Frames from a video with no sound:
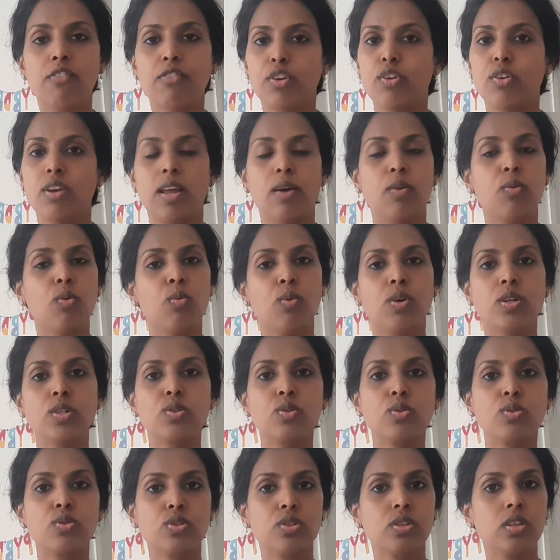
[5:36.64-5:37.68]
your loved ones
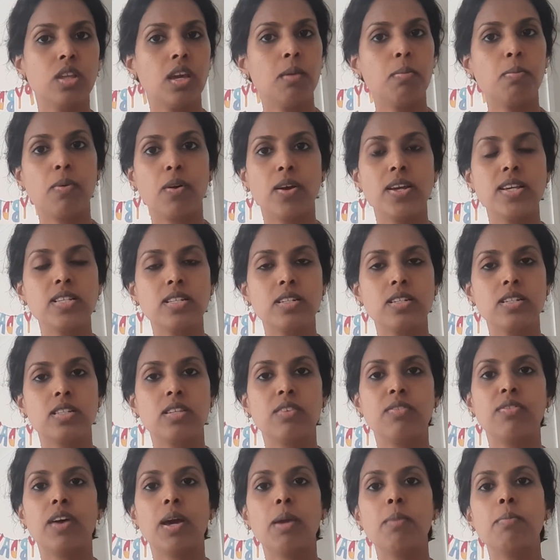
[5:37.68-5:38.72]
also they are priceless
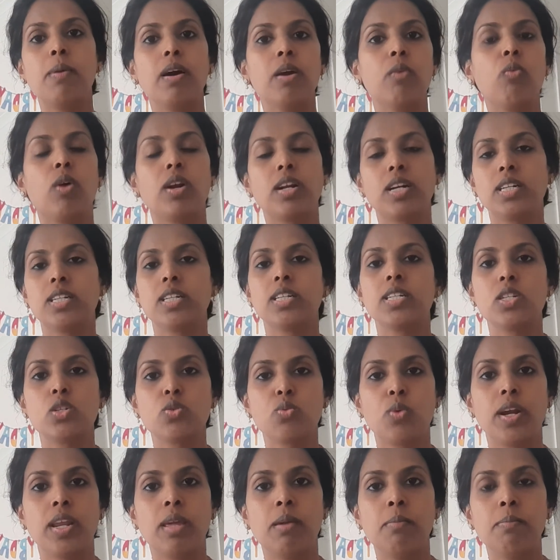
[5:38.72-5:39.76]
if i buy
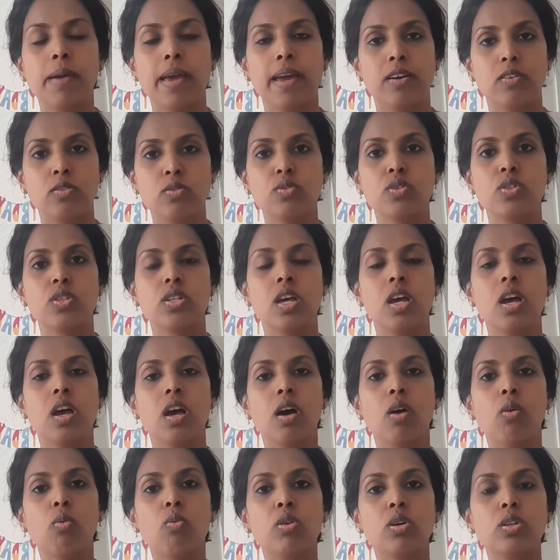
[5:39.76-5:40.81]
120 pounds
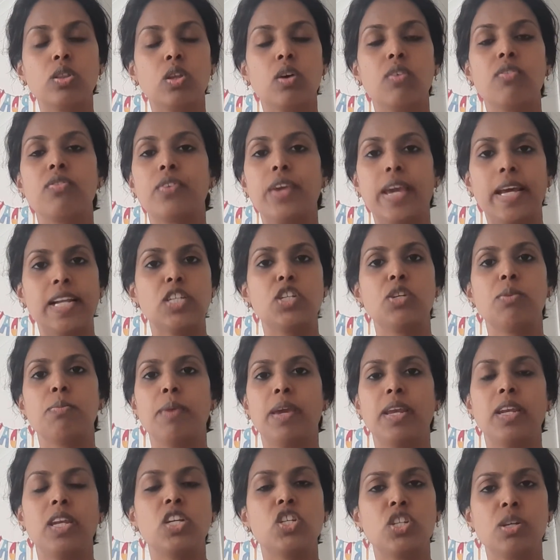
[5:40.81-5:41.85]
worth of calcium,
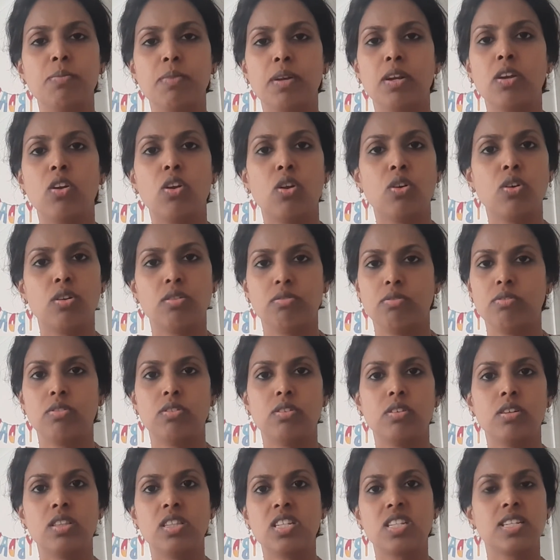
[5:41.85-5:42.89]
magnesium, and
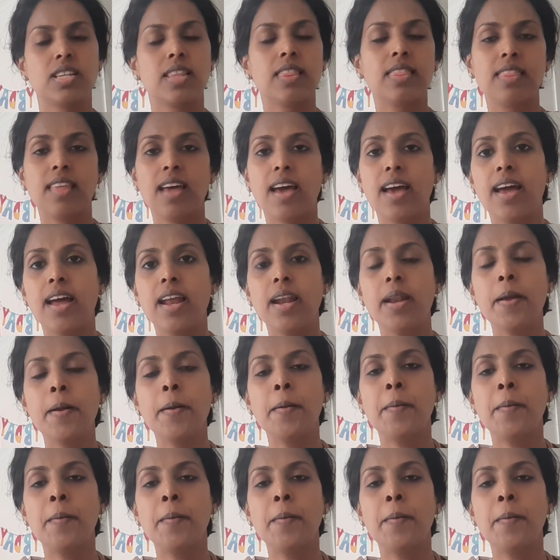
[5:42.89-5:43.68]
uh, this and that,